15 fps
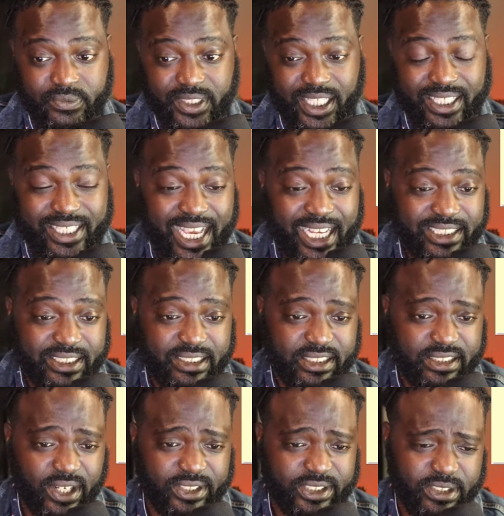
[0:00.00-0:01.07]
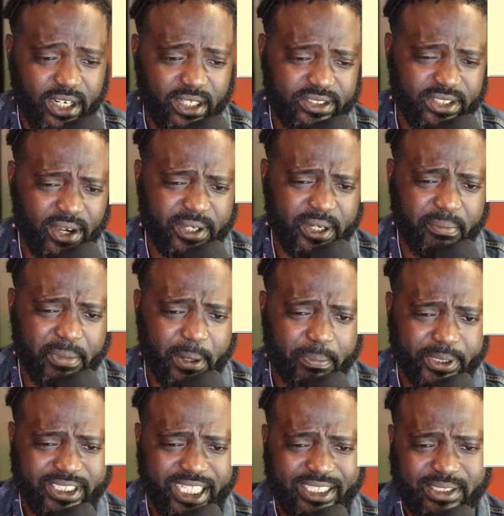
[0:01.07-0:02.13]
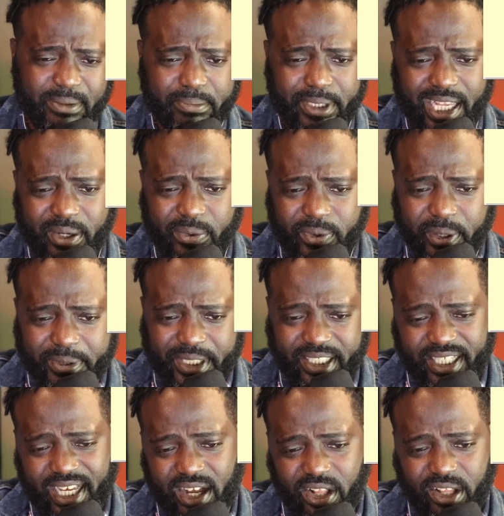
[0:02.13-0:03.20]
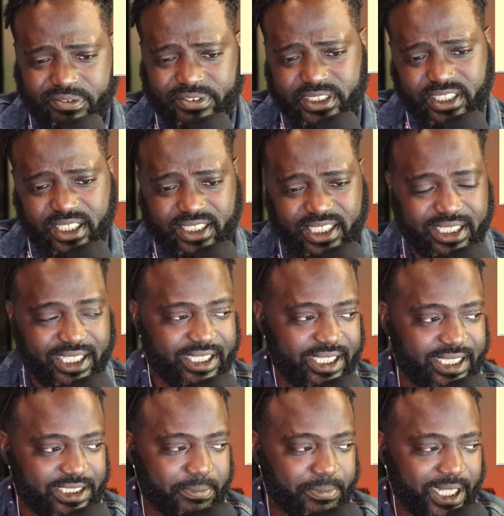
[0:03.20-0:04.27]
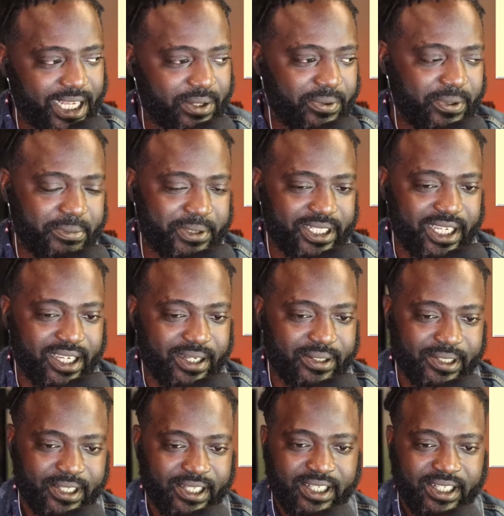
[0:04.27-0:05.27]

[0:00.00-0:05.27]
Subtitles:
A cat start talking about protecting black women, and now all of a sudden he against black women now.